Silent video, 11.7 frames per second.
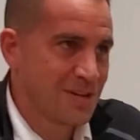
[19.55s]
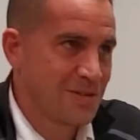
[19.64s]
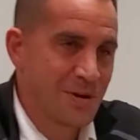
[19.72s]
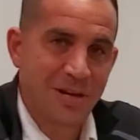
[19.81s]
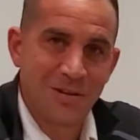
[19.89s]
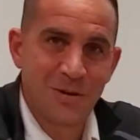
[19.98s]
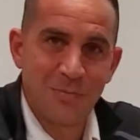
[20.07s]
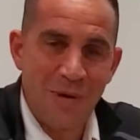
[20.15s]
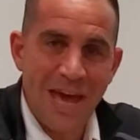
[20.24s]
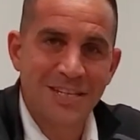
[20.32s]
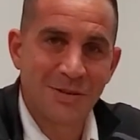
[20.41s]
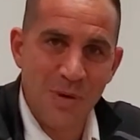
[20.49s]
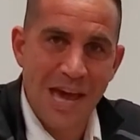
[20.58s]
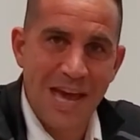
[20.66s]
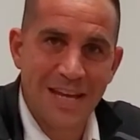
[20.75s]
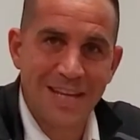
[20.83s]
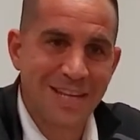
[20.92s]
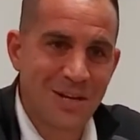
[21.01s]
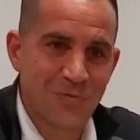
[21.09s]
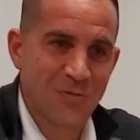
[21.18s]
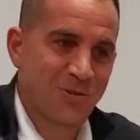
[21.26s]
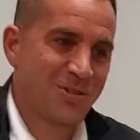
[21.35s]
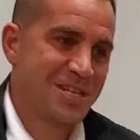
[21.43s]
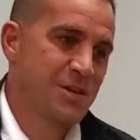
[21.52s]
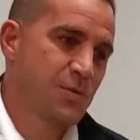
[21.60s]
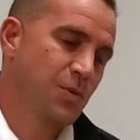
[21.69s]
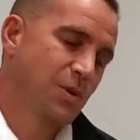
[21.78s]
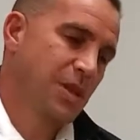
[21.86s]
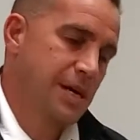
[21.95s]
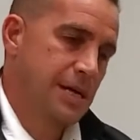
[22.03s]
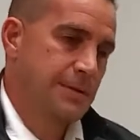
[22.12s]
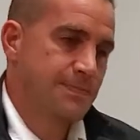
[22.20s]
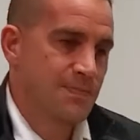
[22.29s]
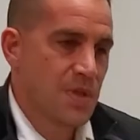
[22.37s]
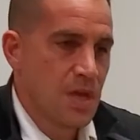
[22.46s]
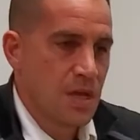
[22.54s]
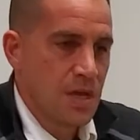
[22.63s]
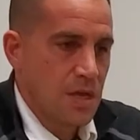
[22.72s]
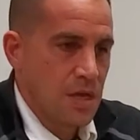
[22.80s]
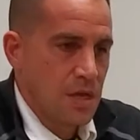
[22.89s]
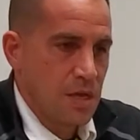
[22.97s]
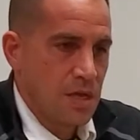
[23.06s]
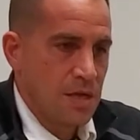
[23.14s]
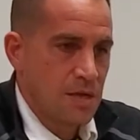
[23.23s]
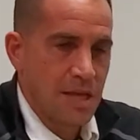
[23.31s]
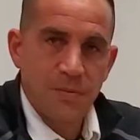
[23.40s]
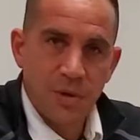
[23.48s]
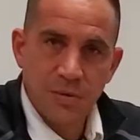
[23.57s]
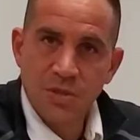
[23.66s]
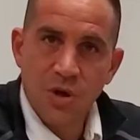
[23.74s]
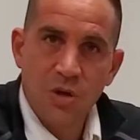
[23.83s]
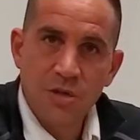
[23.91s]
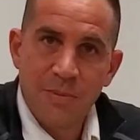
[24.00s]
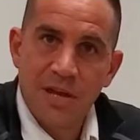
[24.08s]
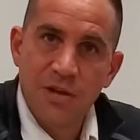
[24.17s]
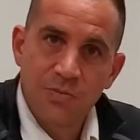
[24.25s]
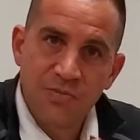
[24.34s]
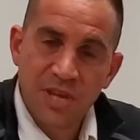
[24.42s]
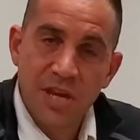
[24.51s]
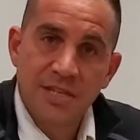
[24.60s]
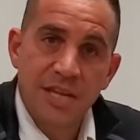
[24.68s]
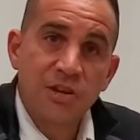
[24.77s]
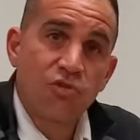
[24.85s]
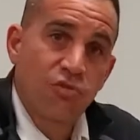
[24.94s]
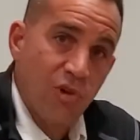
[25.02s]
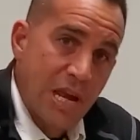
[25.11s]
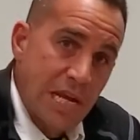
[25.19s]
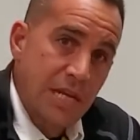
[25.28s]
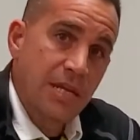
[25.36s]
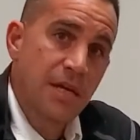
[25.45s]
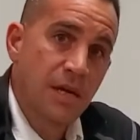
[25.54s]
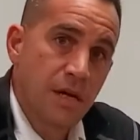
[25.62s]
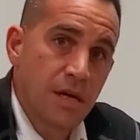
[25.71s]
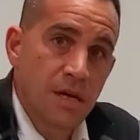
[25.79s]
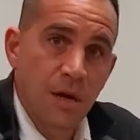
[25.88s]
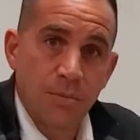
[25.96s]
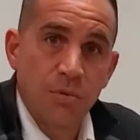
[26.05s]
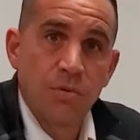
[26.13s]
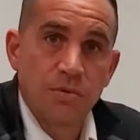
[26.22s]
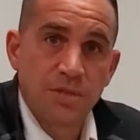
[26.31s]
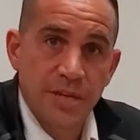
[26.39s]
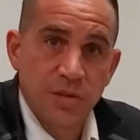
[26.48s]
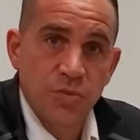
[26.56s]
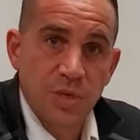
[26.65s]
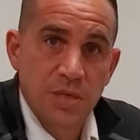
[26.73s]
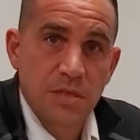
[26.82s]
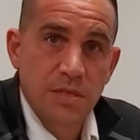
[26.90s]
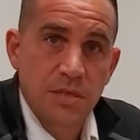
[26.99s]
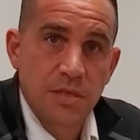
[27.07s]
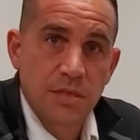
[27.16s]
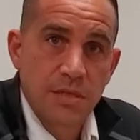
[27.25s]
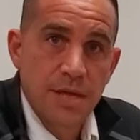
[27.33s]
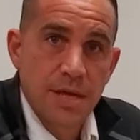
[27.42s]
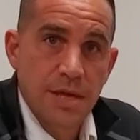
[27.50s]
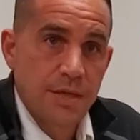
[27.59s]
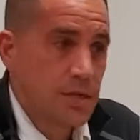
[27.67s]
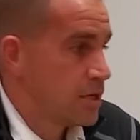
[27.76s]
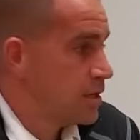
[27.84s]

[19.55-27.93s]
we're gonna do it back to back, for a sequel. Like we always talked about. Hopefully you guys had a great couple sales weeks, and